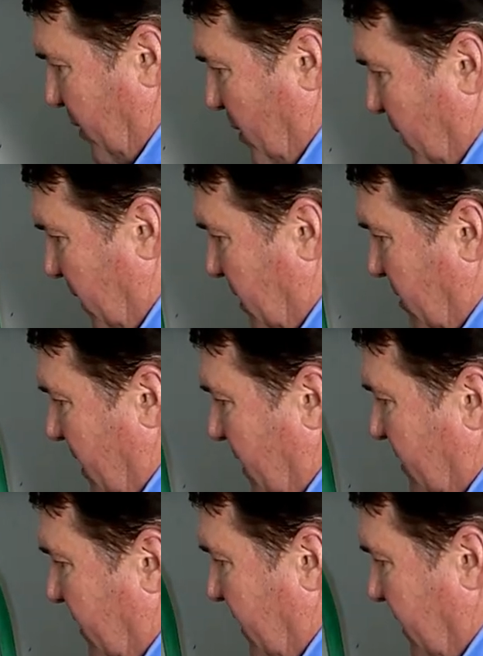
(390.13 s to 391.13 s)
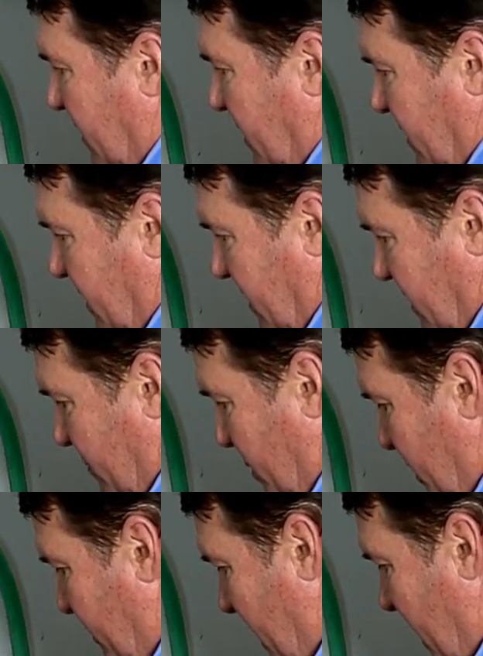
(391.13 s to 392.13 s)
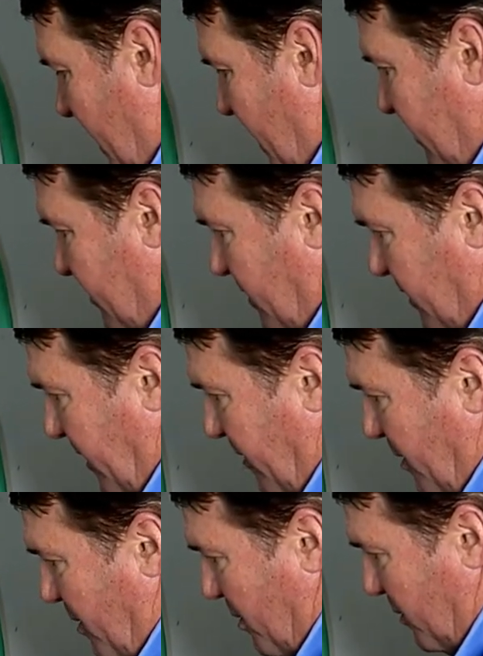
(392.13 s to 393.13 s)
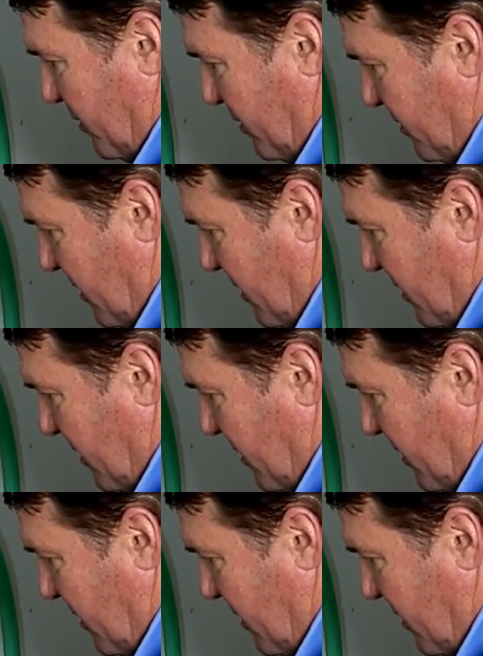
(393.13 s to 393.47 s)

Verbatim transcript: flowing correctly. Put it behind all the other hoses,